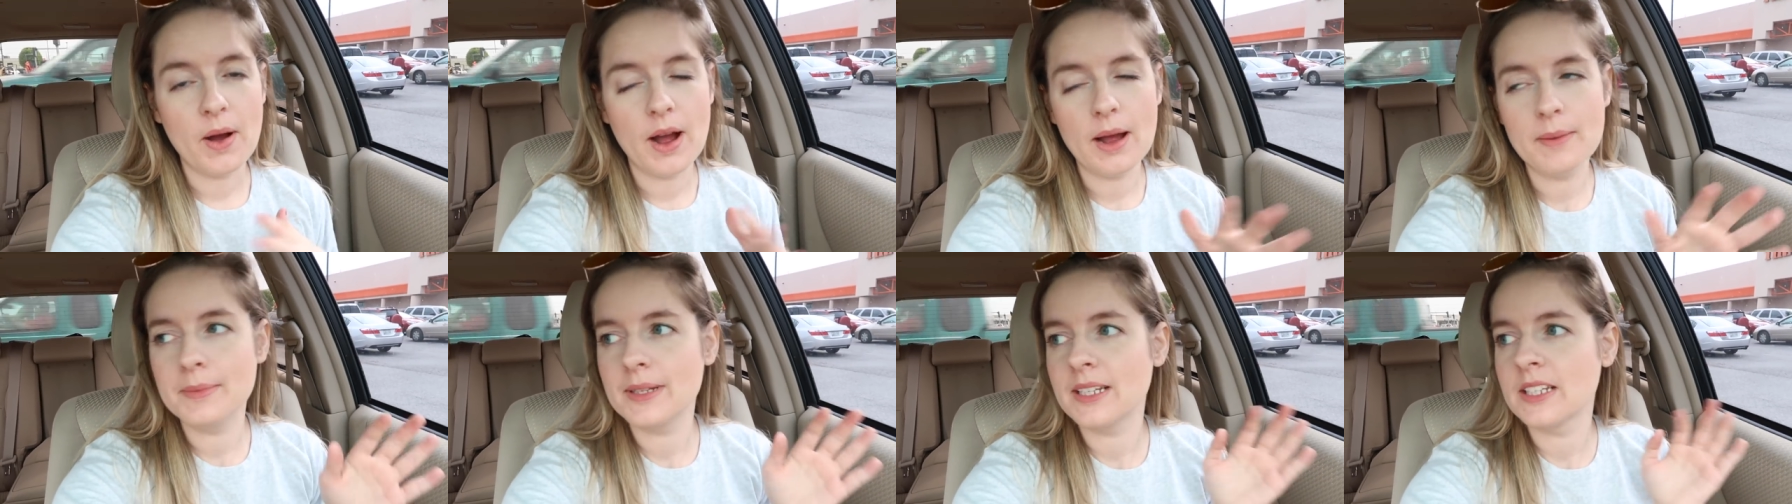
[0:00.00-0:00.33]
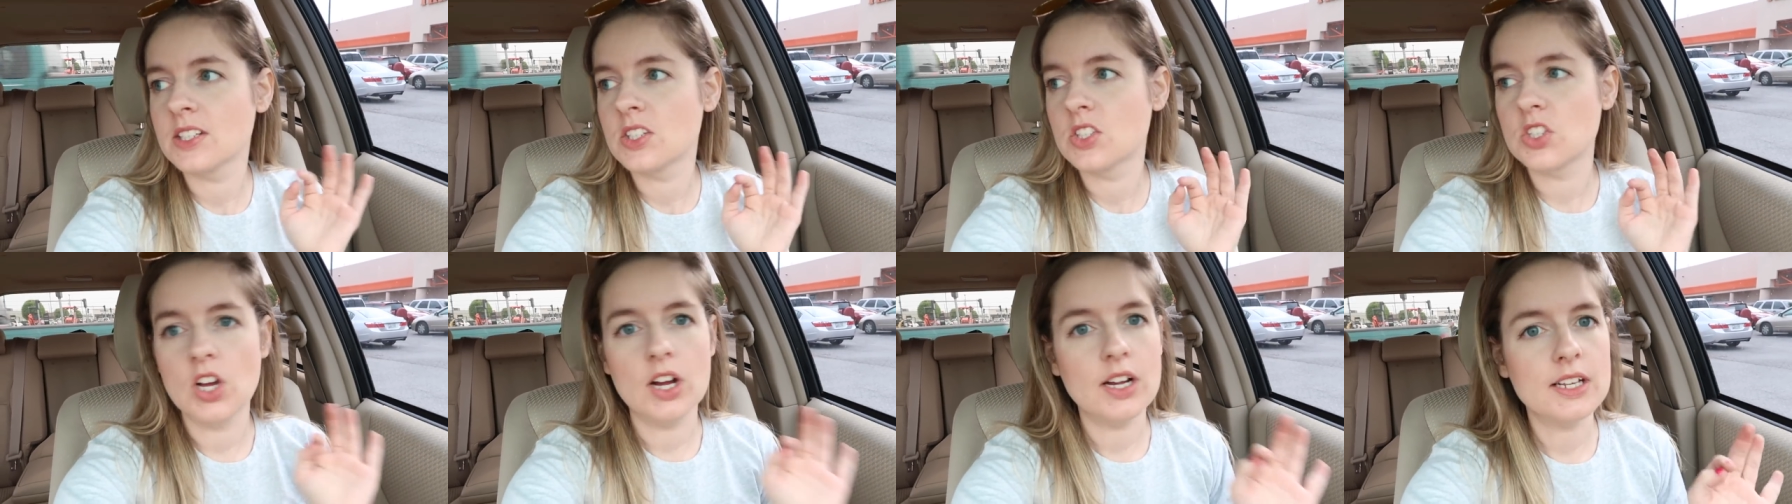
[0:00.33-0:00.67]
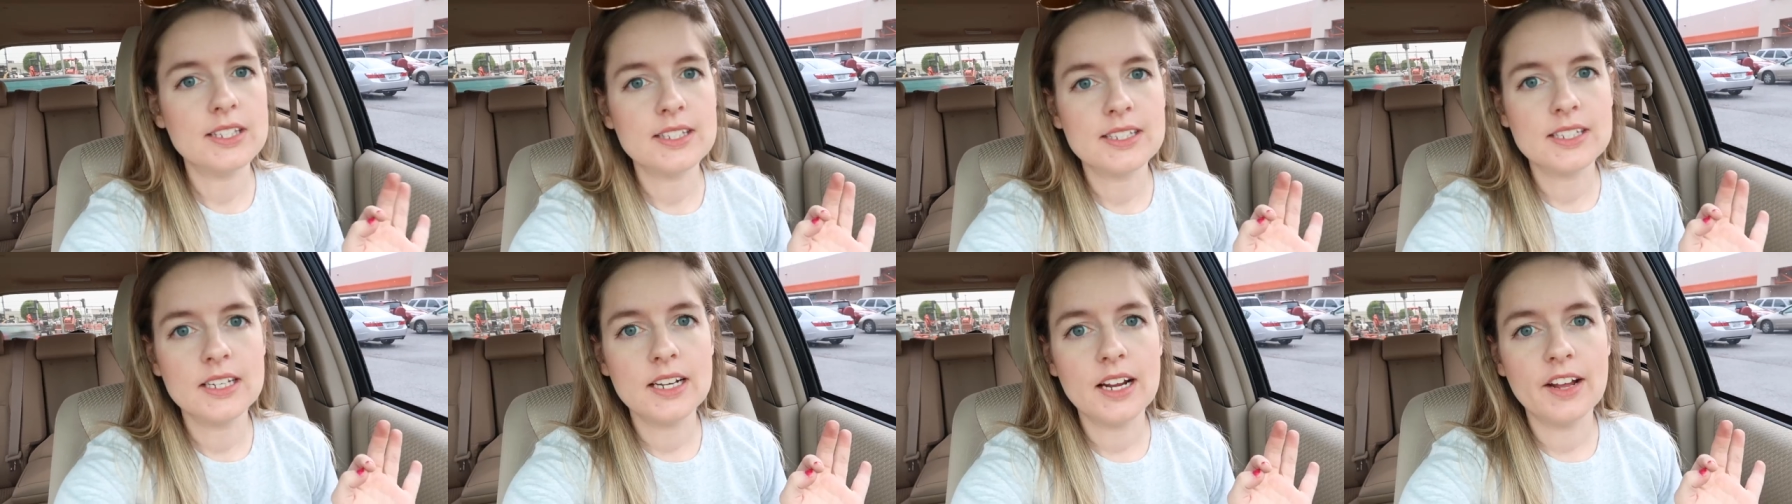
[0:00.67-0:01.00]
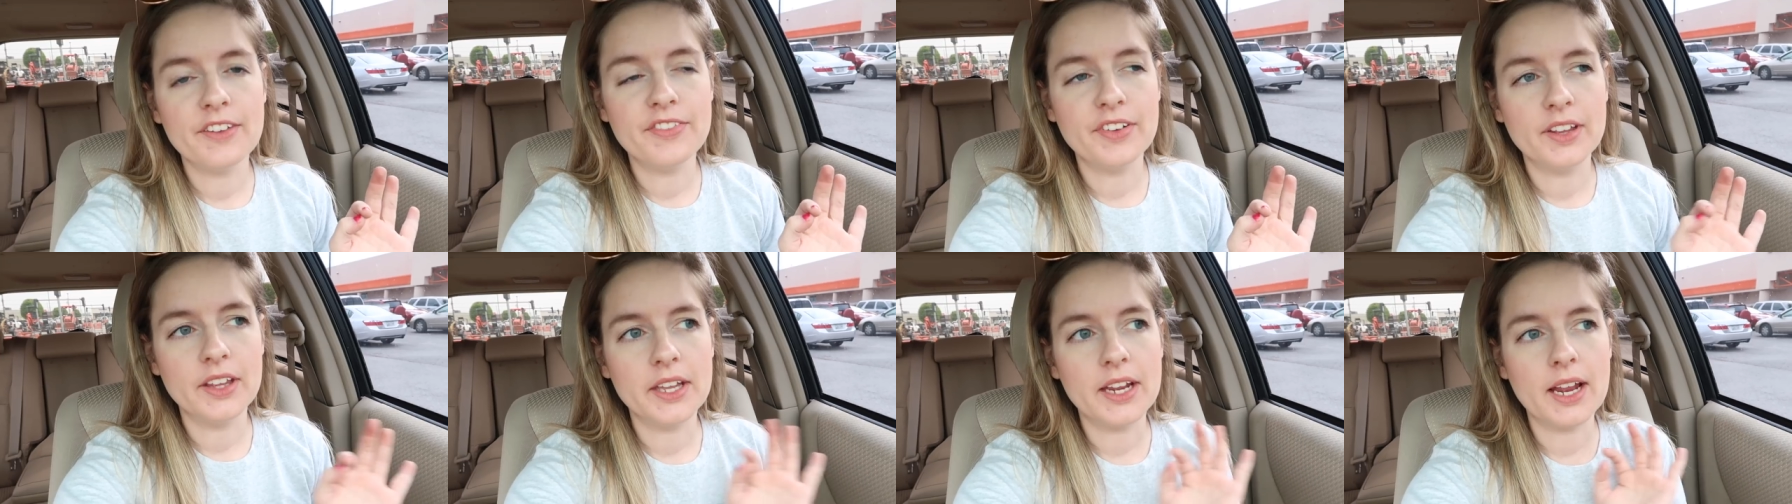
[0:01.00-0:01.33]
I'm exhausted.
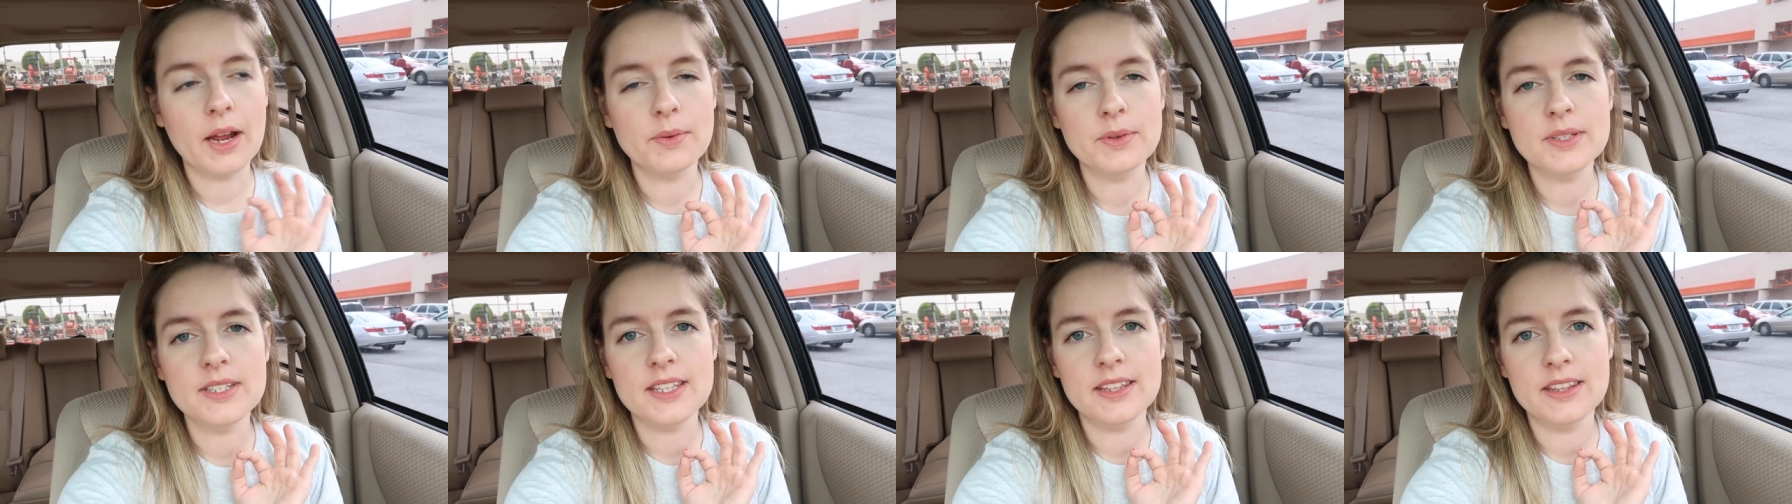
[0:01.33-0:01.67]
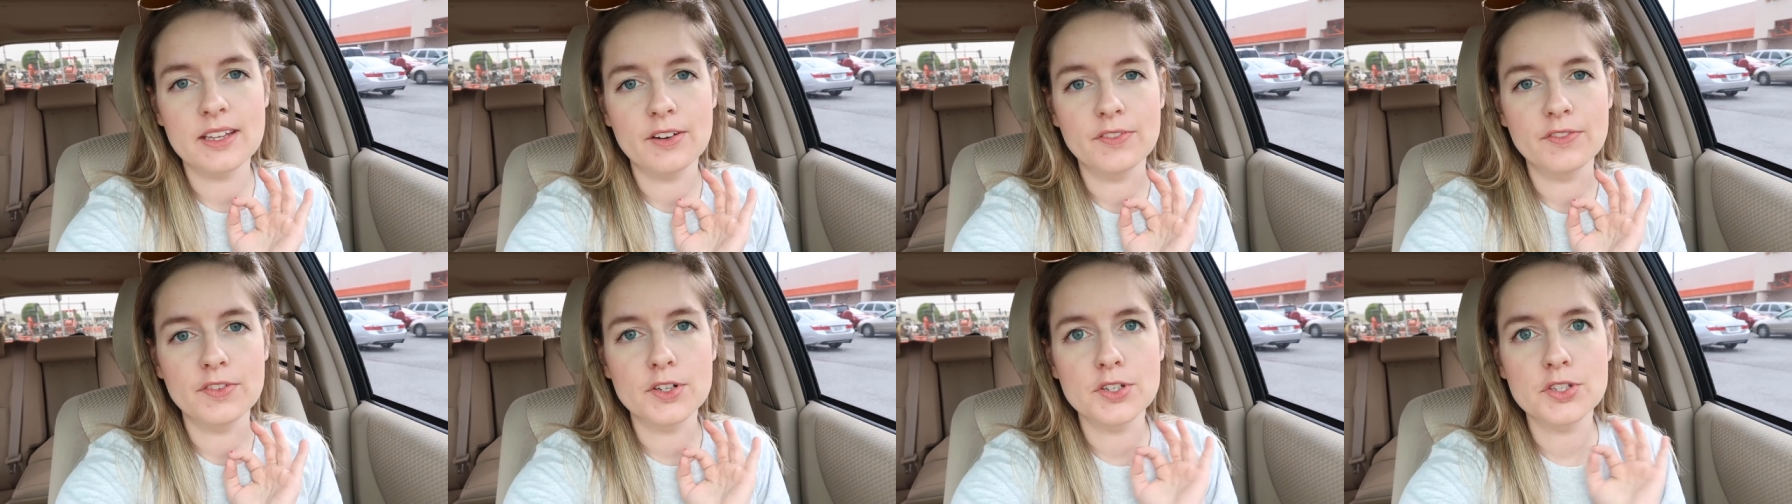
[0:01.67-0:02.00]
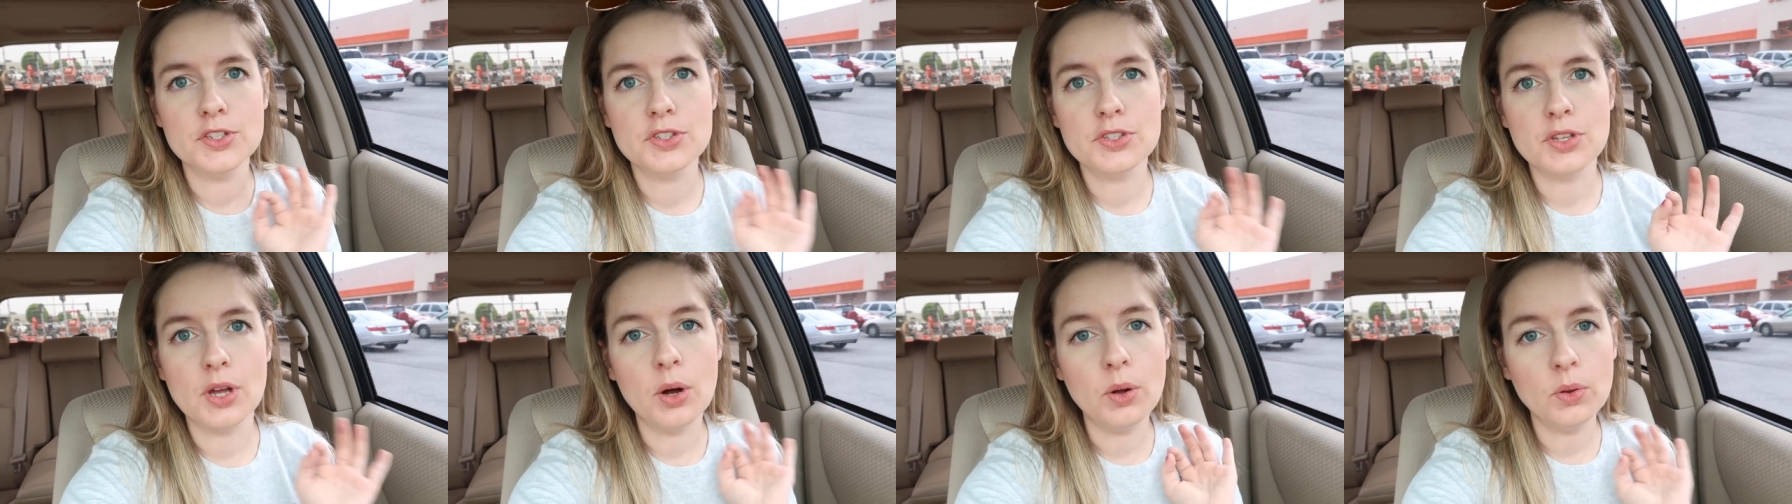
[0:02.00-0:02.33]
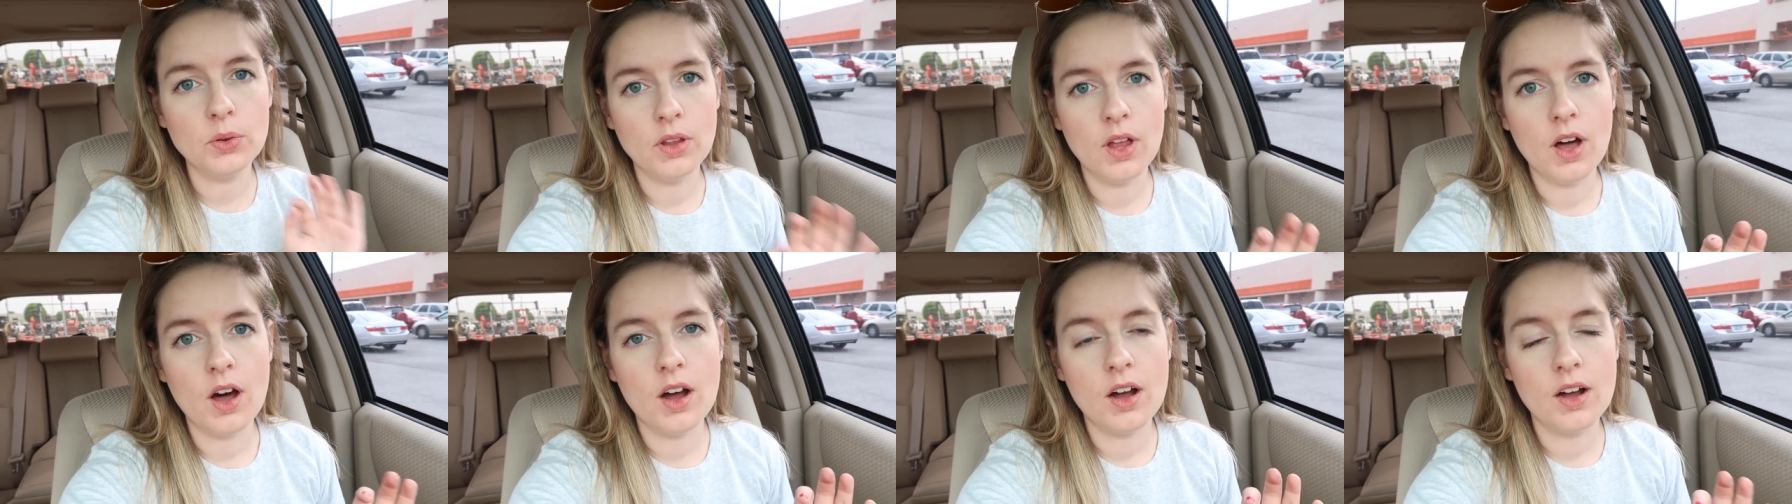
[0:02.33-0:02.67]
I felt like I was in there for so
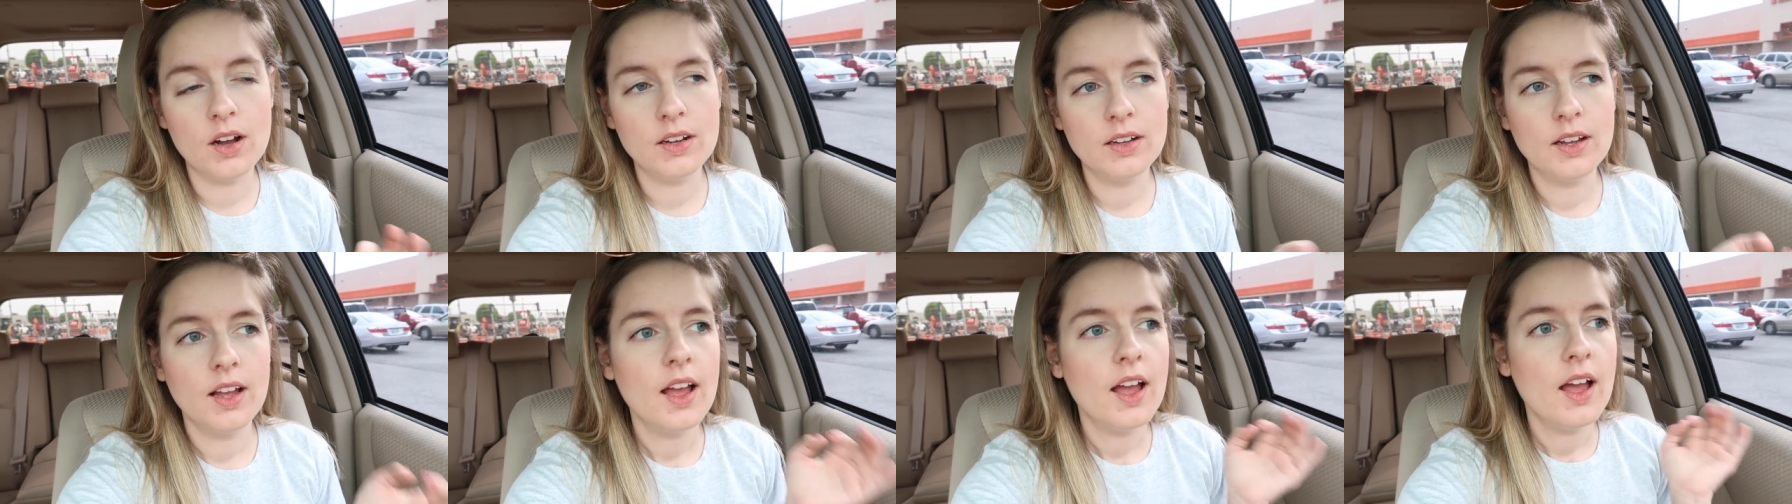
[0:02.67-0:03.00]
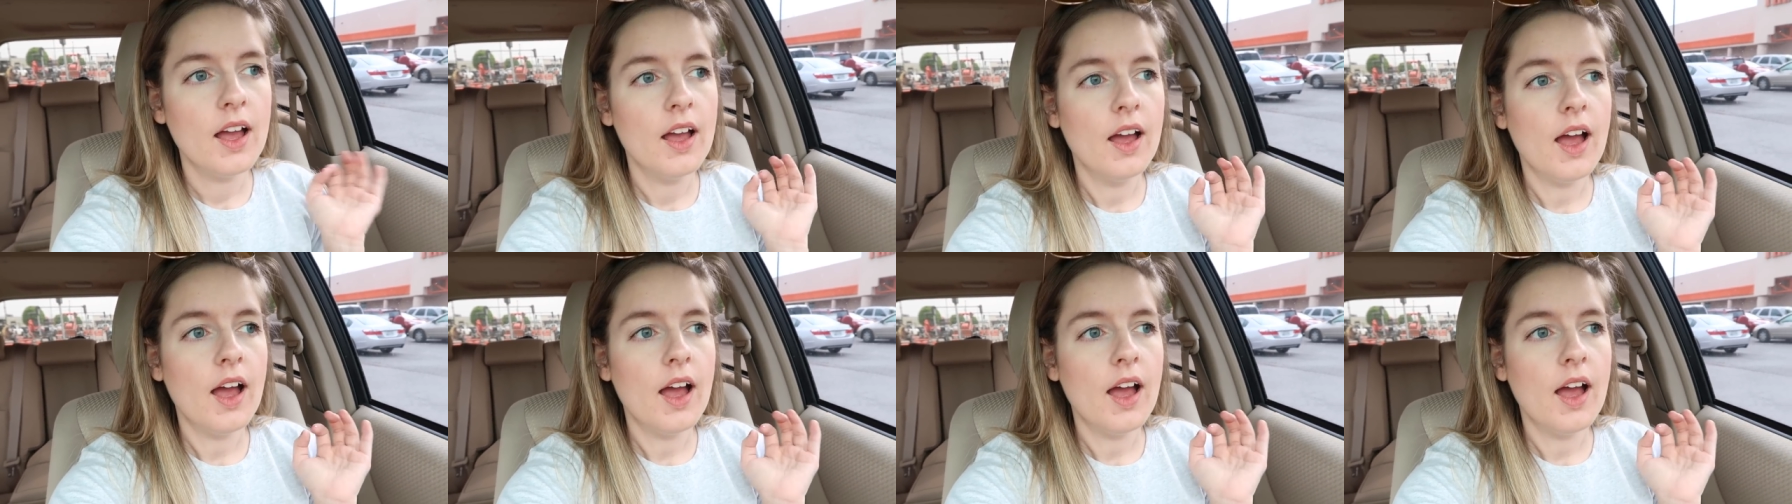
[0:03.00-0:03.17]
long.